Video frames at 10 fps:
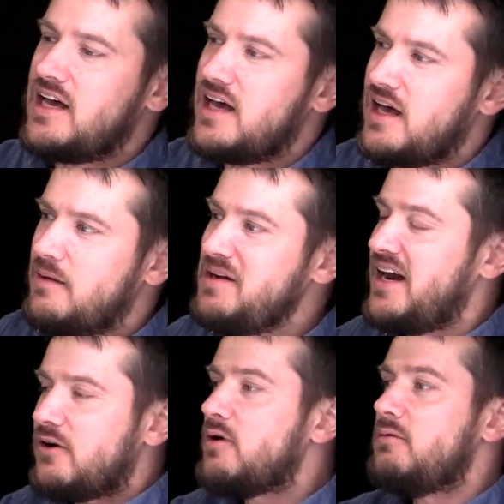I
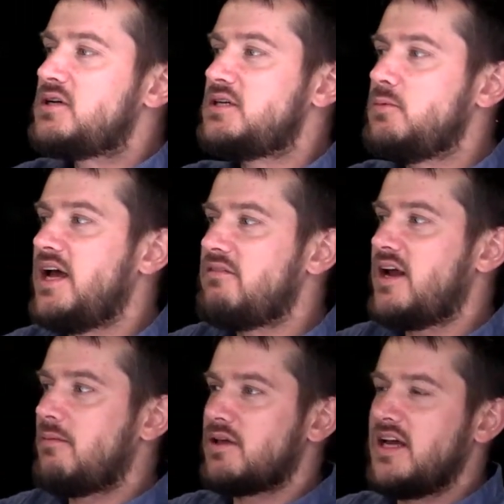agree we have an
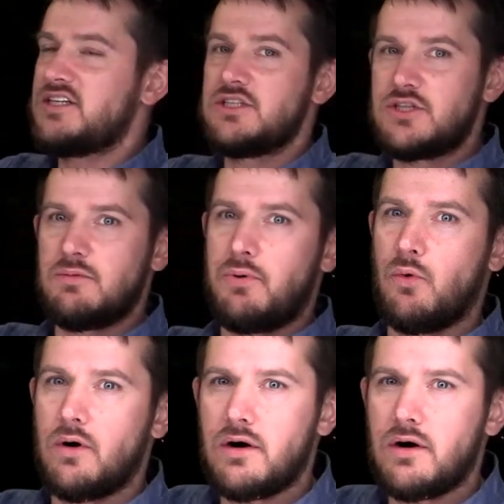obligation to the poor.